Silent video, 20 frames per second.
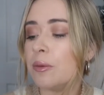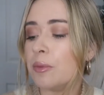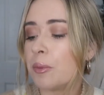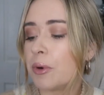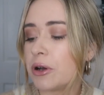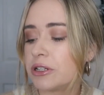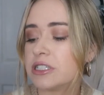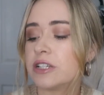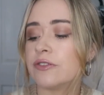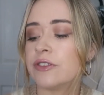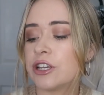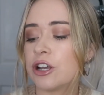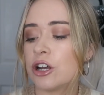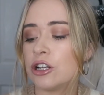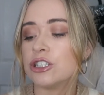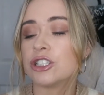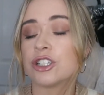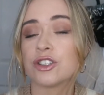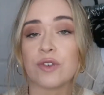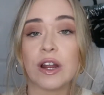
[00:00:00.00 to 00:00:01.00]
positively
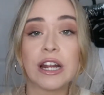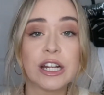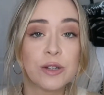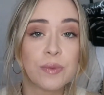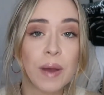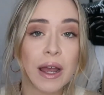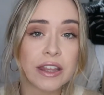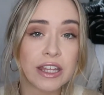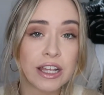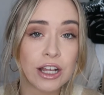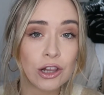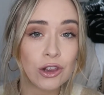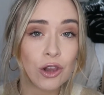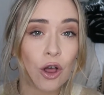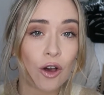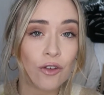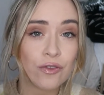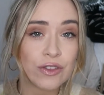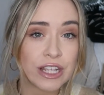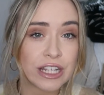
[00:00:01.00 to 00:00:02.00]
conscious range, but I think a
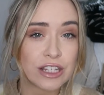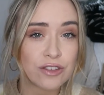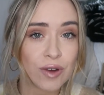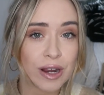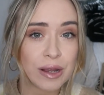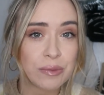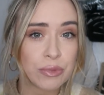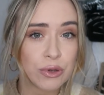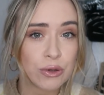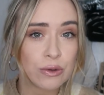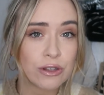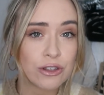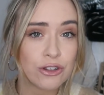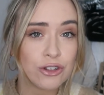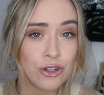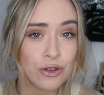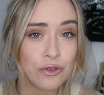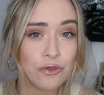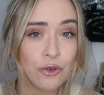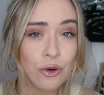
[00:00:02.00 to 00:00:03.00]
lot of these rain boots
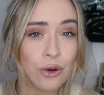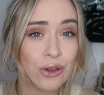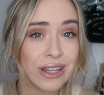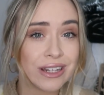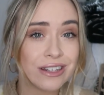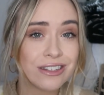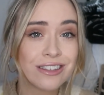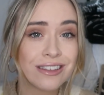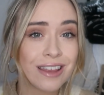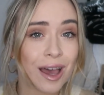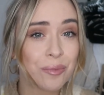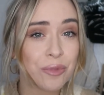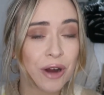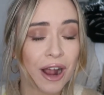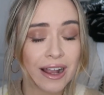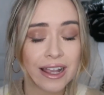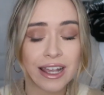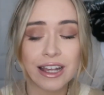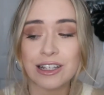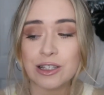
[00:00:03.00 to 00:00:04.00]
do fall into that
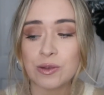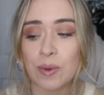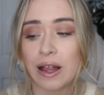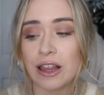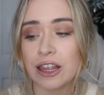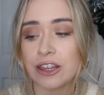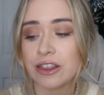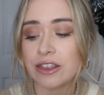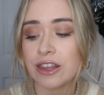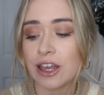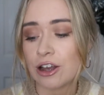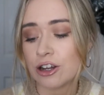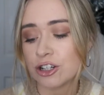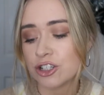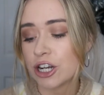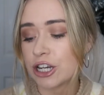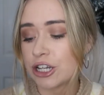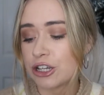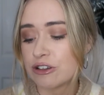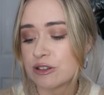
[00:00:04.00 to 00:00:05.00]
bracket as well. I think they are
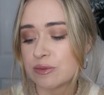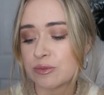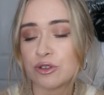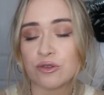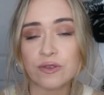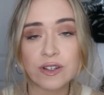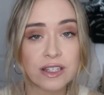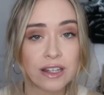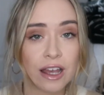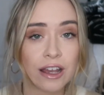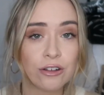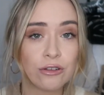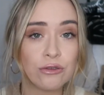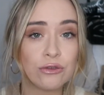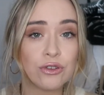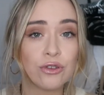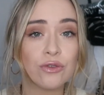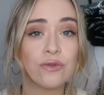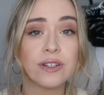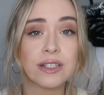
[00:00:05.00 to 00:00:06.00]
trying to use more
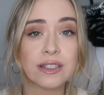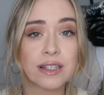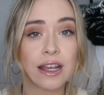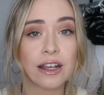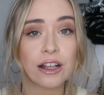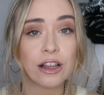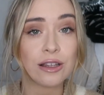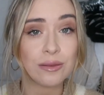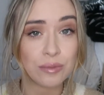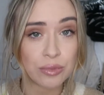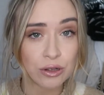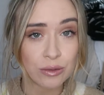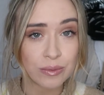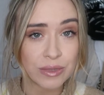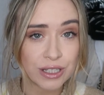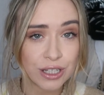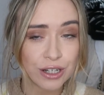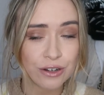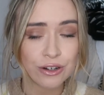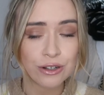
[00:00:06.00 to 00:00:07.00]
recycled or recyclable
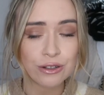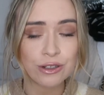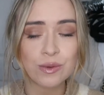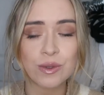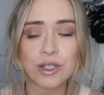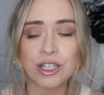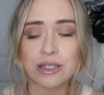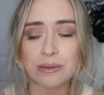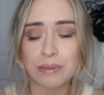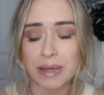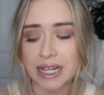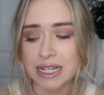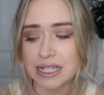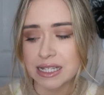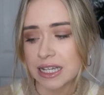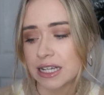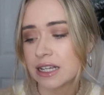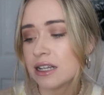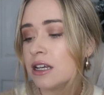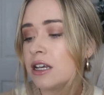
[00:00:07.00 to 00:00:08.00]
materials, which is
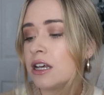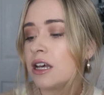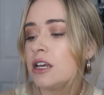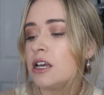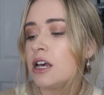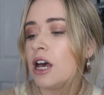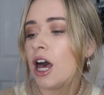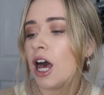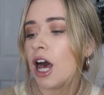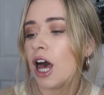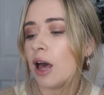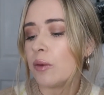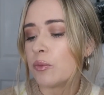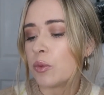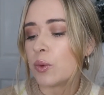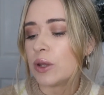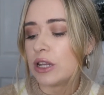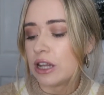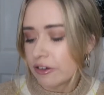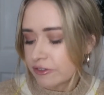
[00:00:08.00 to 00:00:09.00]
amazing.
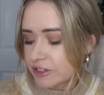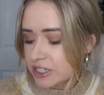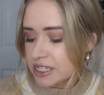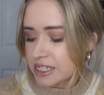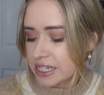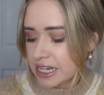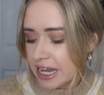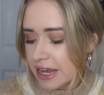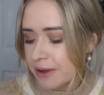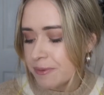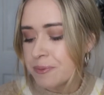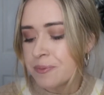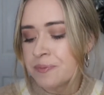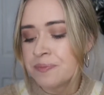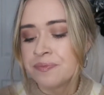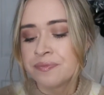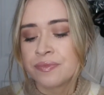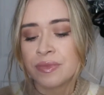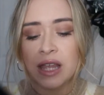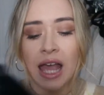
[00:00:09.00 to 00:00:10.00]
We love to see it.
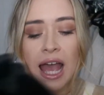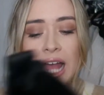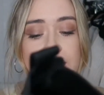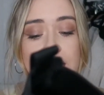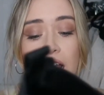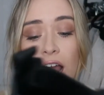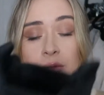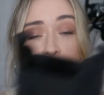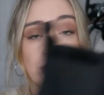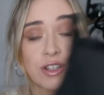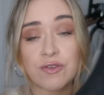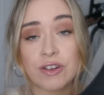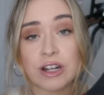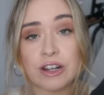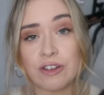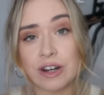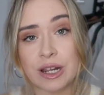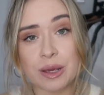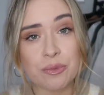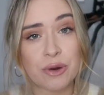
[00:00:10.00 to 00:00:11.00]
And yeah, I'm just
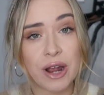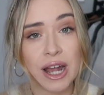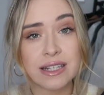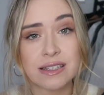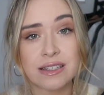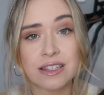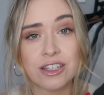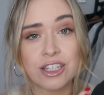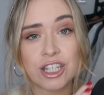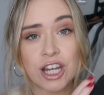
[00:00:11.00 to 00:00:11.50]
really impressed at the